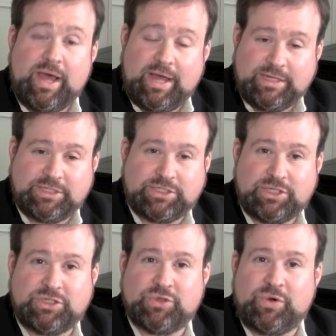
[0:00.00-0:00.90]
as
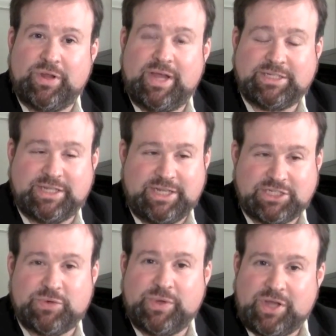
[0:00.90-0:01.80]
the
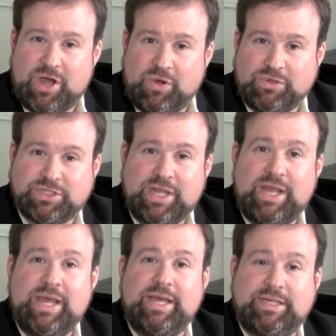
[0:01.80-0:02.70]
history goes,
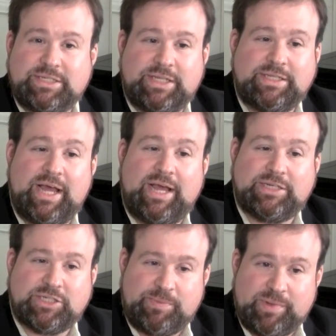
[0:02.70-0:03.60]
is that that
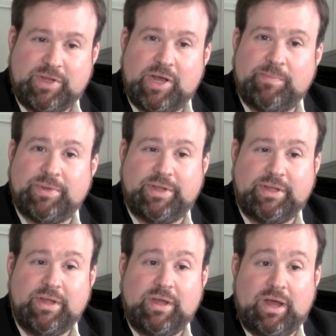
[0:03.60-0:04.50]
shipping
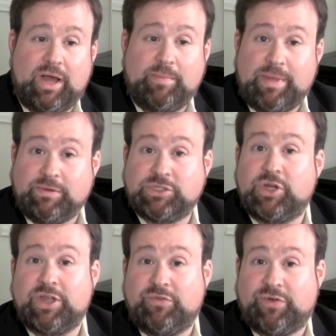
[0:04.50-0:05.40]
company that was
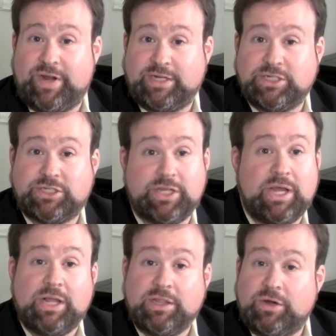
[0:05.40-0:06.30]
looking for an agency
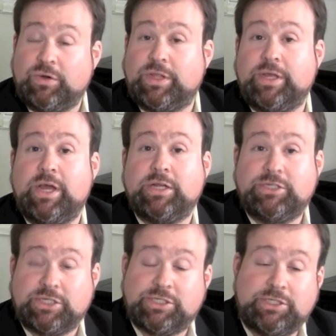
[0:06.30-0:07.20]
literally
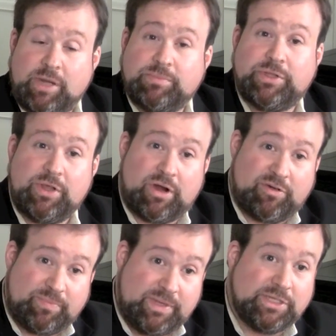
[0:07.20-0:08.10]
just dumped the
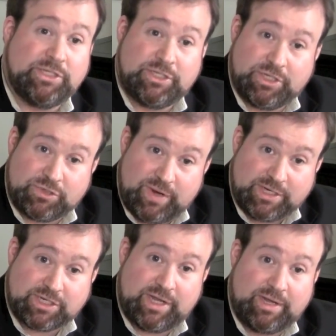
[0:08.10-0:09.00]
RFPs into the
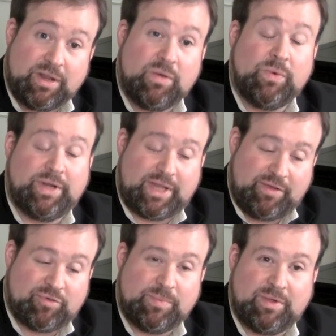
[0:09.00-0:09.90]
trash can when it came
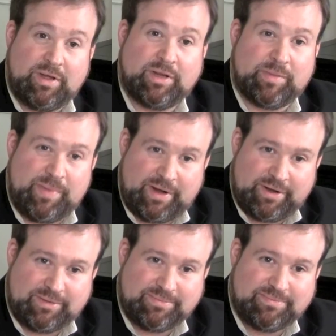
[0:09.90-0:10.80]
from a competitor.